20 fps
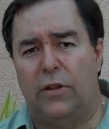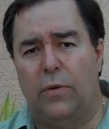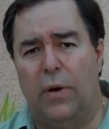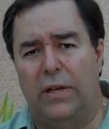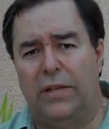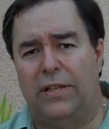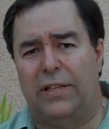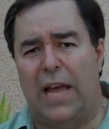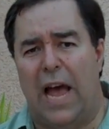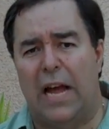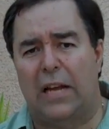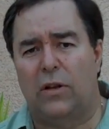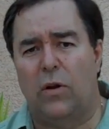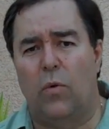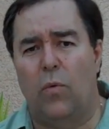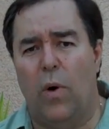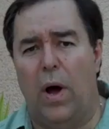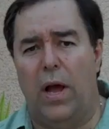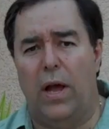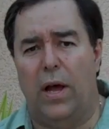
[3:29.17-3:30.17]
to exactly
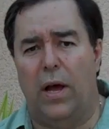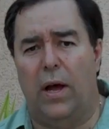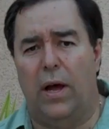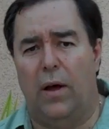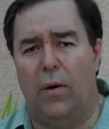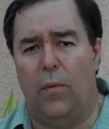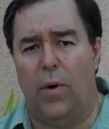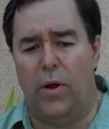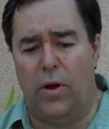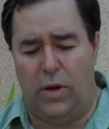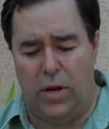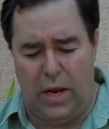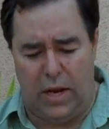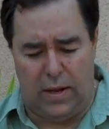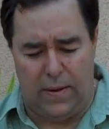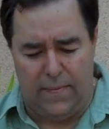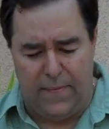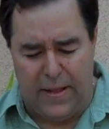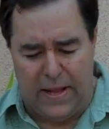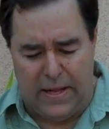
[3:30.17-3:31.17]
what you need.